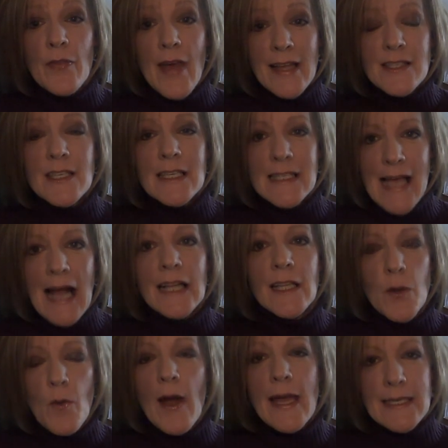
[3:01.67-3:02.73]
that's exactly
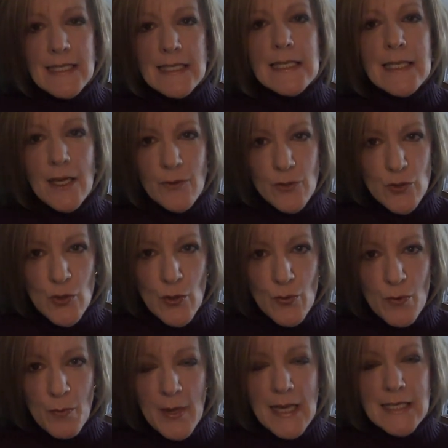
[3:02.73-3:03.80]
why I didn't tell the
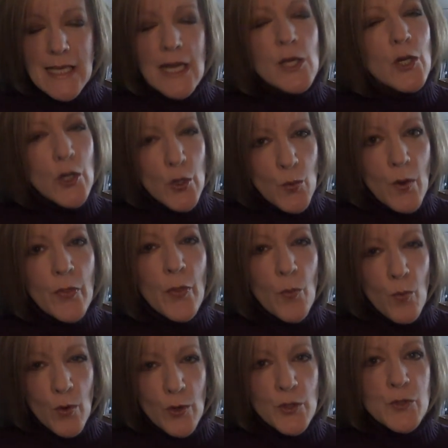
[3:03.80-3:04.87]
truth, because I knew what the
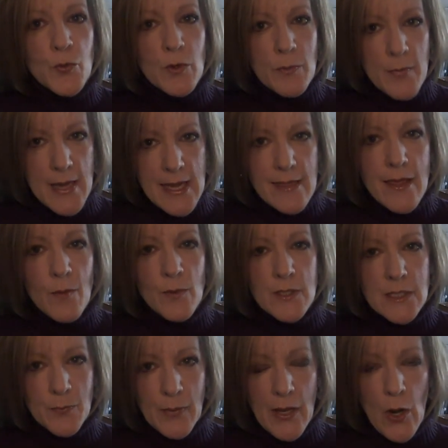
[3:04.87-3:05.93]
worlds would be that would
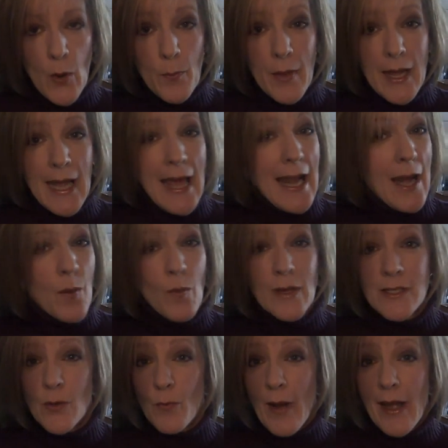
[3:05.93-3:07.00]
split open, and I
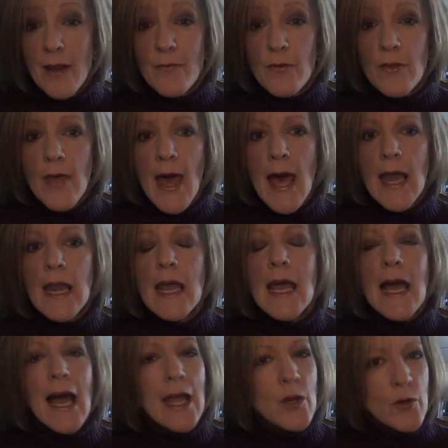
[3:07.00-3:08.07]
wasn't ready for that.
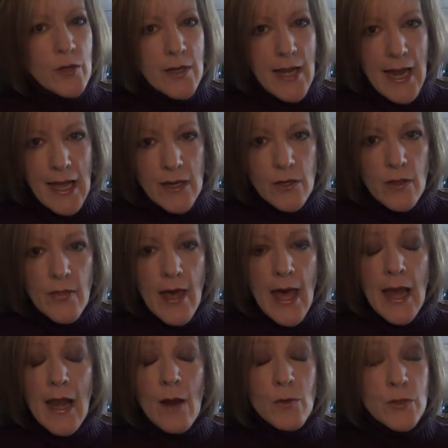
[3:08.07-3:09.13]
I couldn't handle
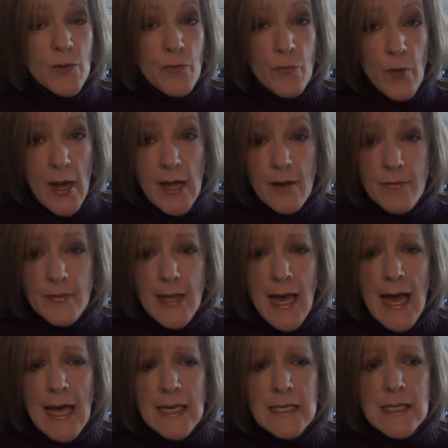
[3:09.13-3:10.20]
that. I was afraid of
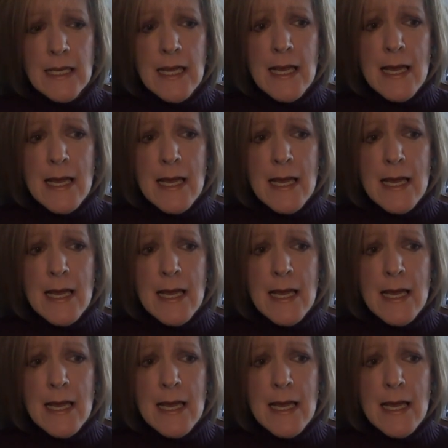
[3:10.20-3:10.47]
that.